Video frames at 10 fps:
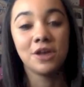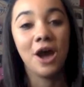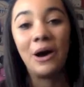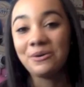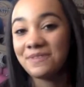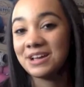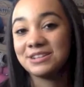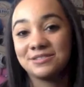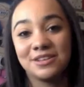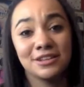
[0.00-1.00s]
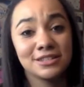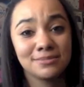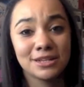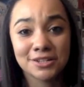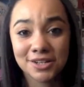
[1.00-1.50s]
know if I could do another
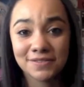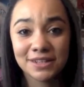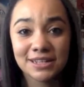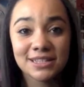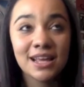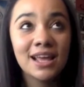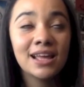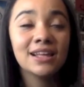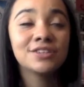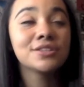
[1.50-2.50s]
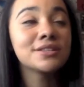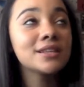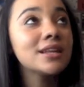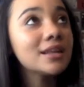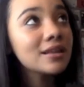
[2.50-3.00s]
semester of this. Just
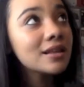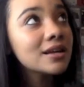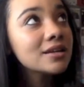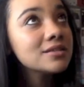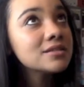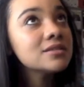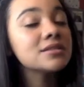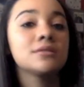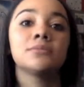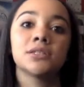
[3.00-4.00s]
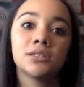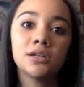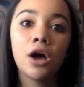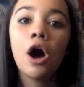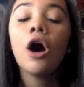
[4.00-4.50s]
sitting in classes, and I'm like,
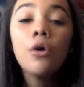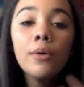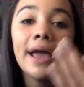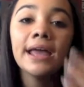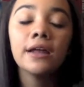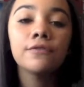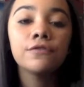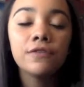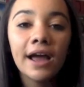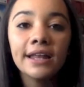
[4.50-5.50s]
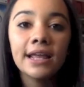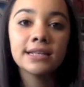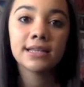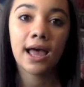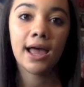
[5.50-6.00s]
oh, and on
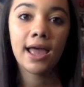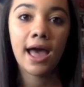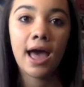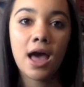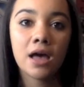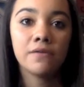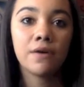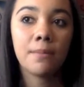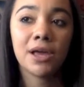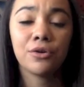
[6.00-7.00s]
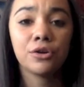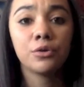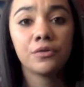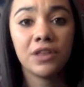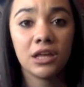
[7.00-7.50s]
Fridays, I have my
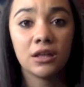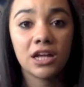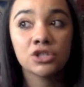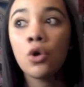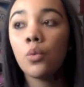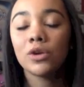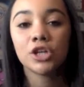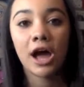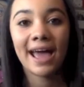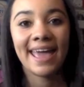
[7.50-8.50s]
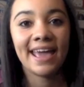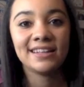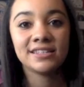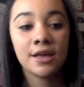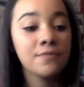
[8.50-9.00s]
critical thinking class, which I
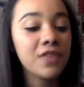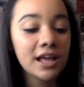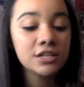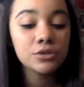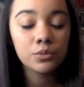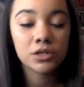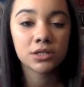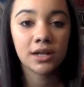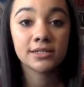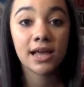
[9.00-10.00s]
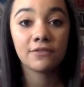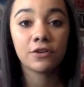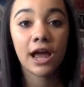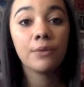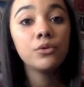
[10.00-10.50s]
hate. That is the worst class
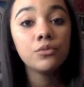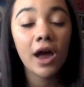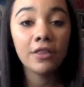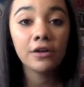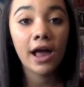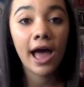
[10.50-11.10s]
ever. I would rather